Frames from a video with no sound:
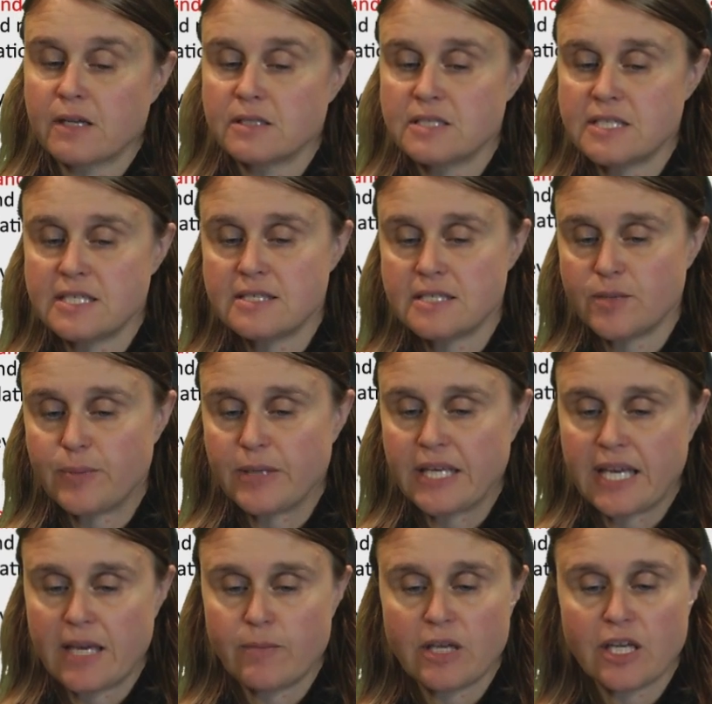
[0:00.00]
since it
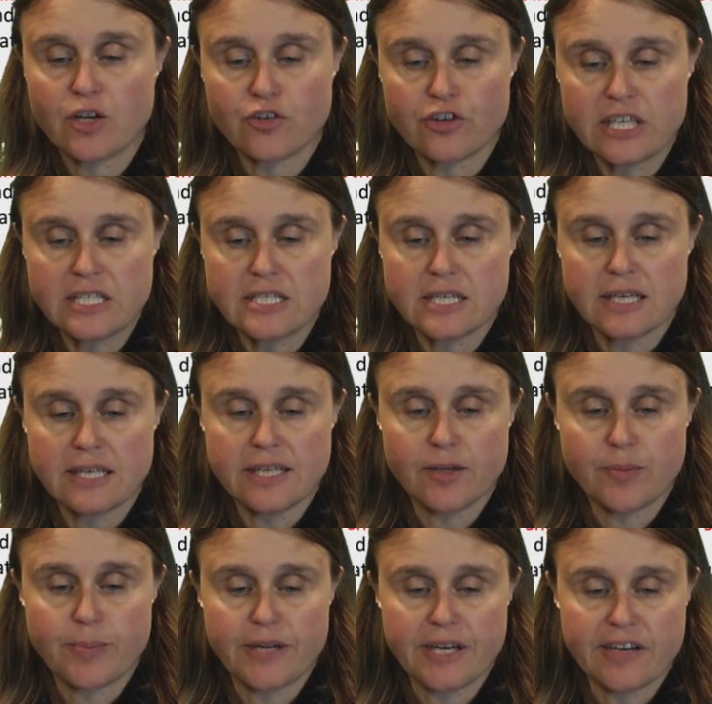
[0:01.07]
became increasingly
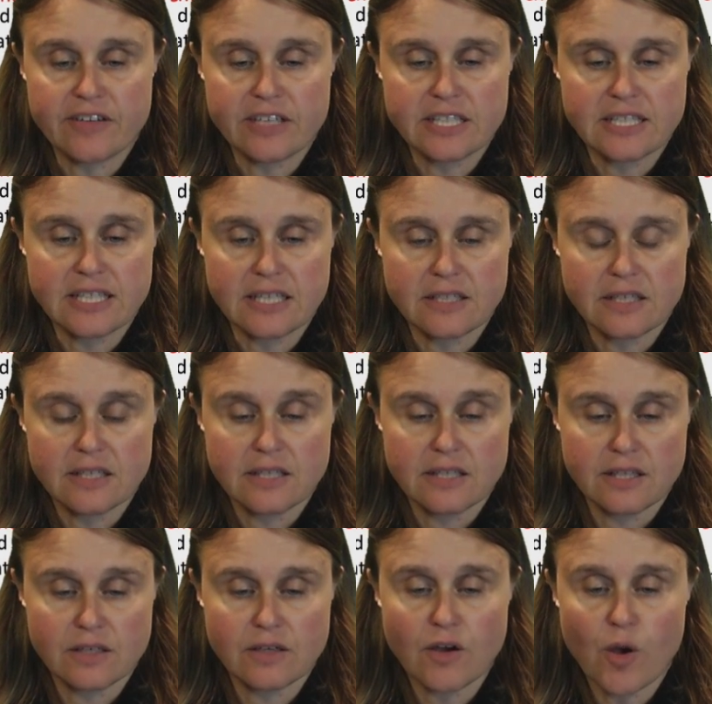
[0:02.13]
apparent that
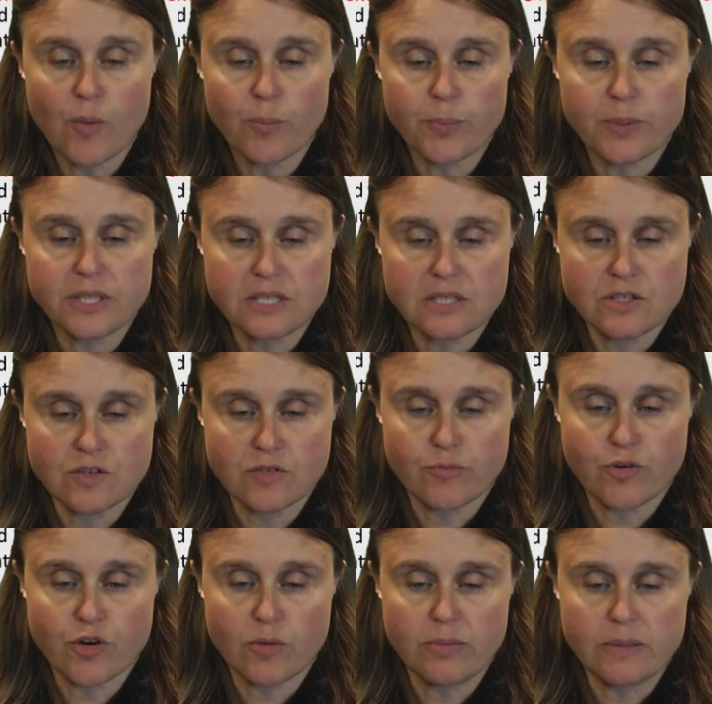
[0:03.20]
the competence of
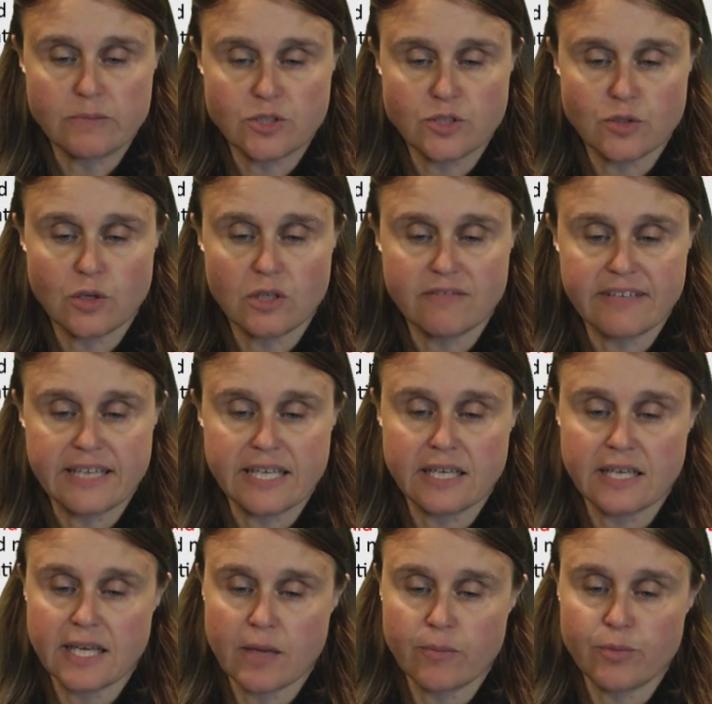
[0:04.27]
problem solving
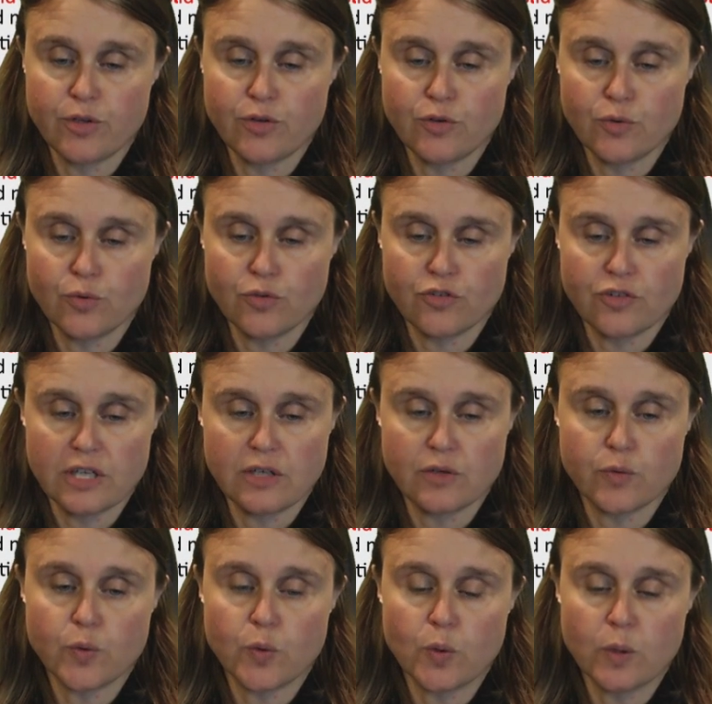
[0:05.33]
can be used
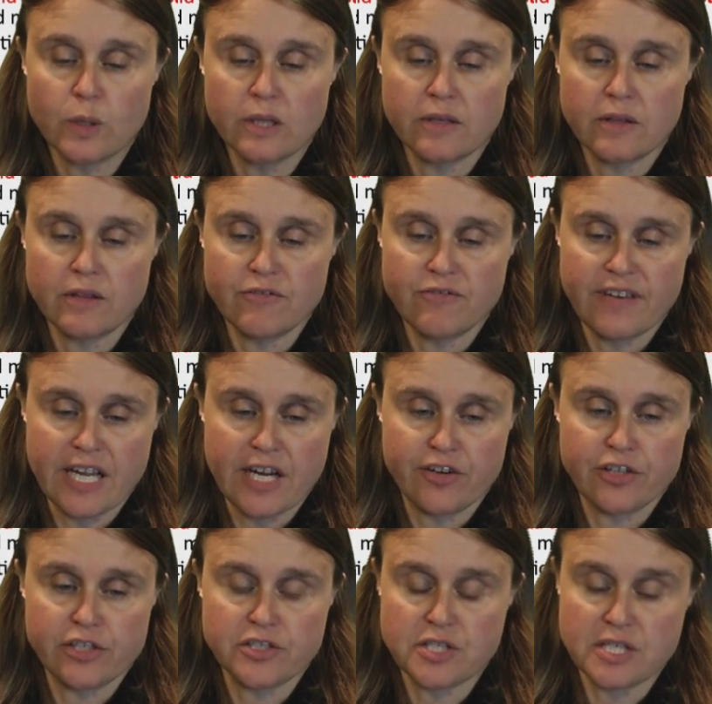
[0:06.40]
in all the
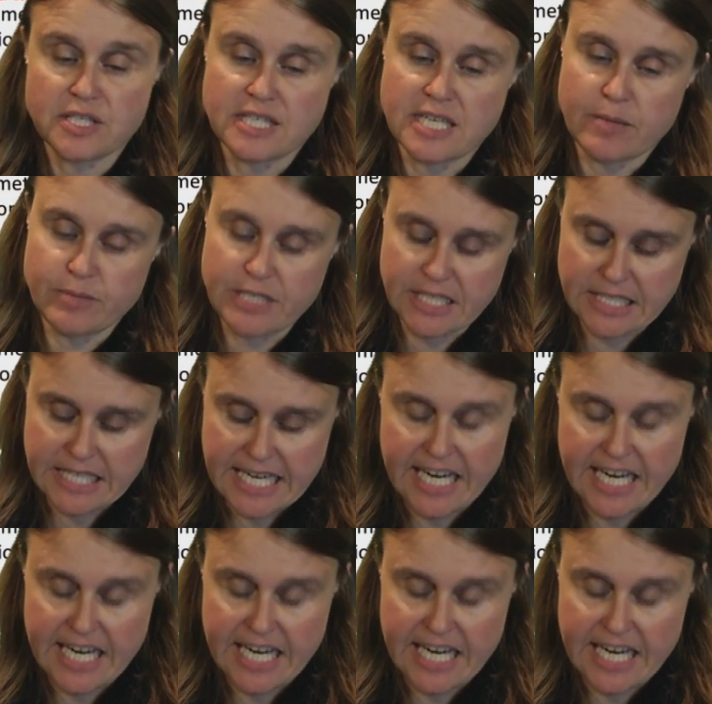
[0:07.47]
various subject